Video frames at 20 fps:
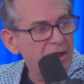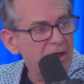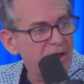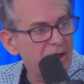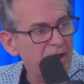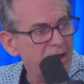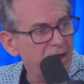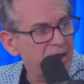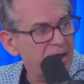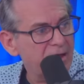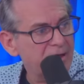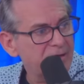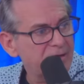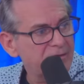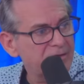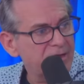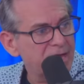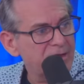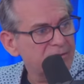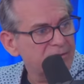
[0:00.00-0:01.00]

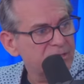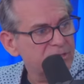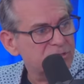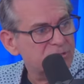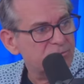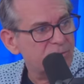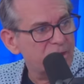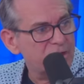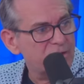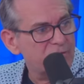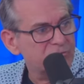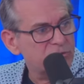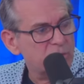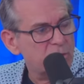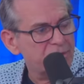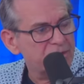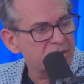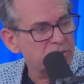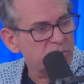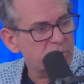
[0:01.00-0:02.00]
And then in the spring of
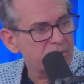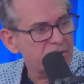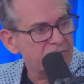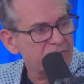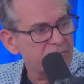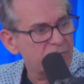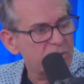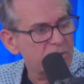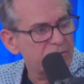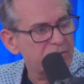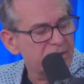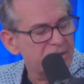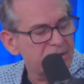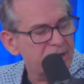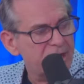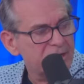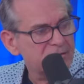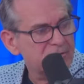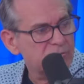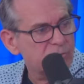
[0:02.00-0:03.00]
2024, the
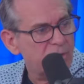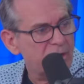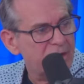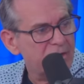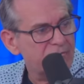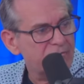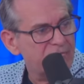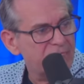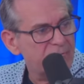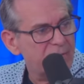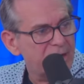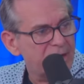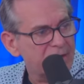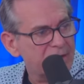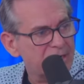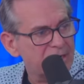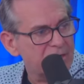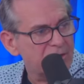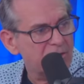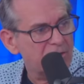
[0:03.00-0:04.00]
next wave of
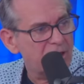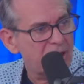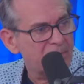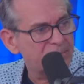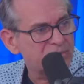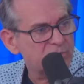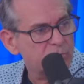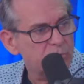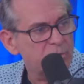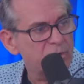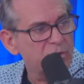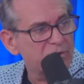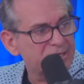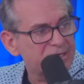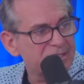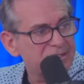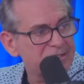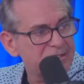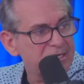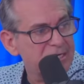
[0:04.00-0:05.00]
banking collapse will
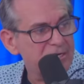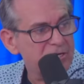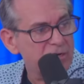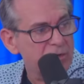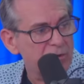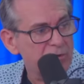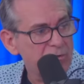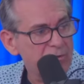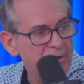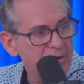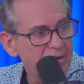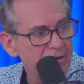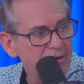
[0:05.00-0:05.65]
continue.